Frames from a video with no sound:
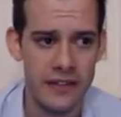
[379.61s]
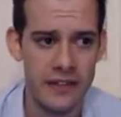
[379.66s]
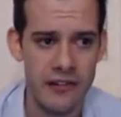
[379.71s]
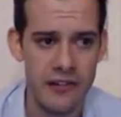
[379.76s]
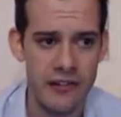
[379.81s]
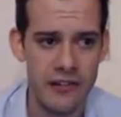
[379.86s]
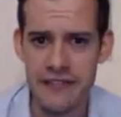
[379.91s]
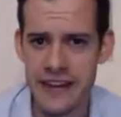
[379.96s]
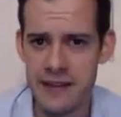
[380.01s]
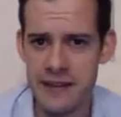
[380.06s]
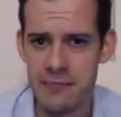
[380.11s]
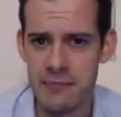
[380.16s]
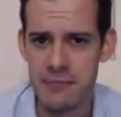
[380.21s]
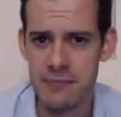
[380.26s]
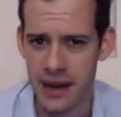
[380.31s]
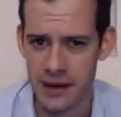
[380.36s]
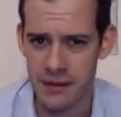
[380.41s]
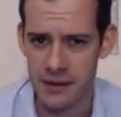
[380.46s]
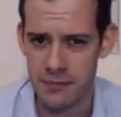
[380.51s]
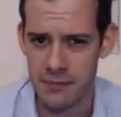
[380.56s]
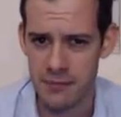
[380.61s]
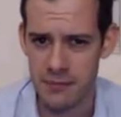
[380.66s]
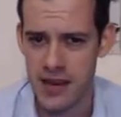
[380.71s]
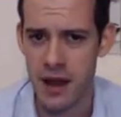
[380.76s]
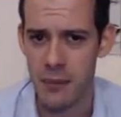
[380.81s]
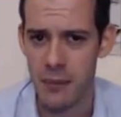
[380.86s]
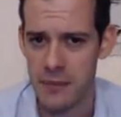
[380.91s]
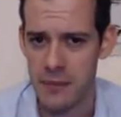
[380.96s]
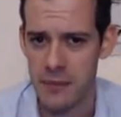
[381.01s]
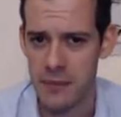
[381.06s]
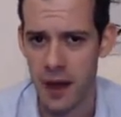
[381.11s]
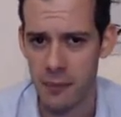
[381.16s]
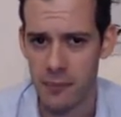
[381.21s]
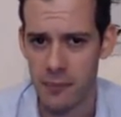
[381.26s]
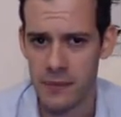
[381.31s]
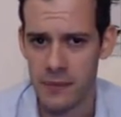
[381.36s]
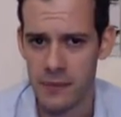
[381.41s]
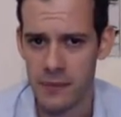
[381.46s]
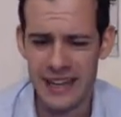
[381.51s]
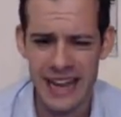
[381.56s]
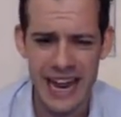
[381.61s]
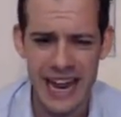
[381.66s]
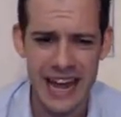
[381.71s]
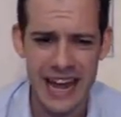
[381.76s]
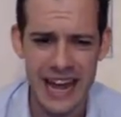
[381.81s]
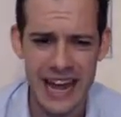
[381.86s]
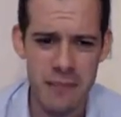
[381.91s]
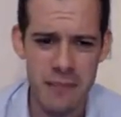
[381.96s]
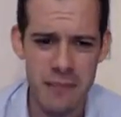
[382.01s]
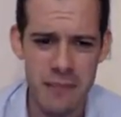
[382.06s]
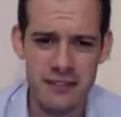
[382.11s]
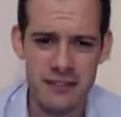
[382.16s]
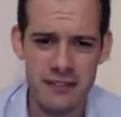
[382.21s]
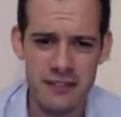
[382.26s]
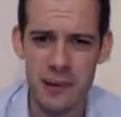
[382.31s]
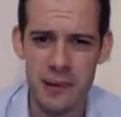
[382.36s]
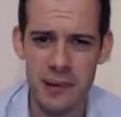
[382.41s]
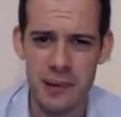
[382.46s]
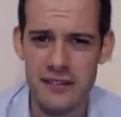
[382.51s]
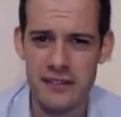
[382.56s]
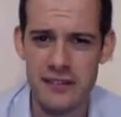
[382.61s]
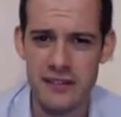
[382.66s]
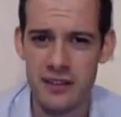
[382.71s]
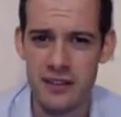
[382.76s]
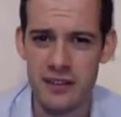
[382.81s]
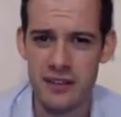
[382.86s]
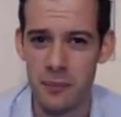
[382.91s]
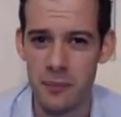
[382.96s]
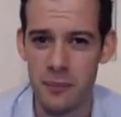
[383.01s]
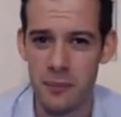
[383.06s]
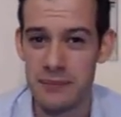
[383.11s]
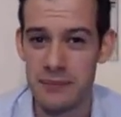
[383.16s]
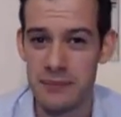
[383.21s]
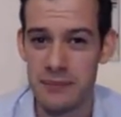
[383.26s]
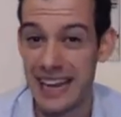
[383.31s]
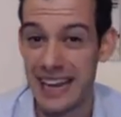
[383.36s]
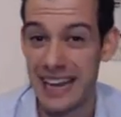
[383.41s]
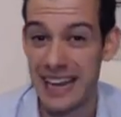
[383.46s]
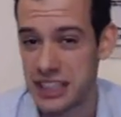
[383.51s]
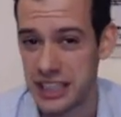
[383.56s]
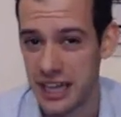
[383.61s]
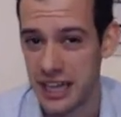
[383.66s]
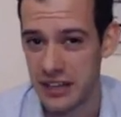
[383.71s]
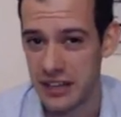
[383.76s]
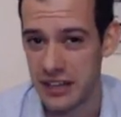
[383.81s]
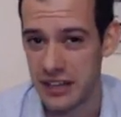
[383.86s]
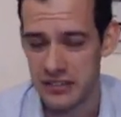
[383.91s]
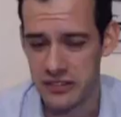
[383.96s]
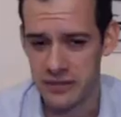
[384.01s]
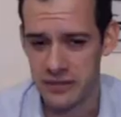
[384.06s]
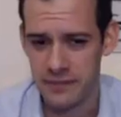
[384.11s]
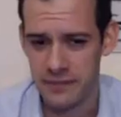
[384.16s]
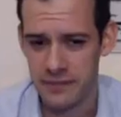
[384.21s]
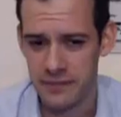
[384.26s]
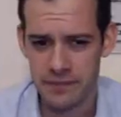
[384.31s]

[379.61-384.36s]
their feet might become numb and they might experience some itchiness.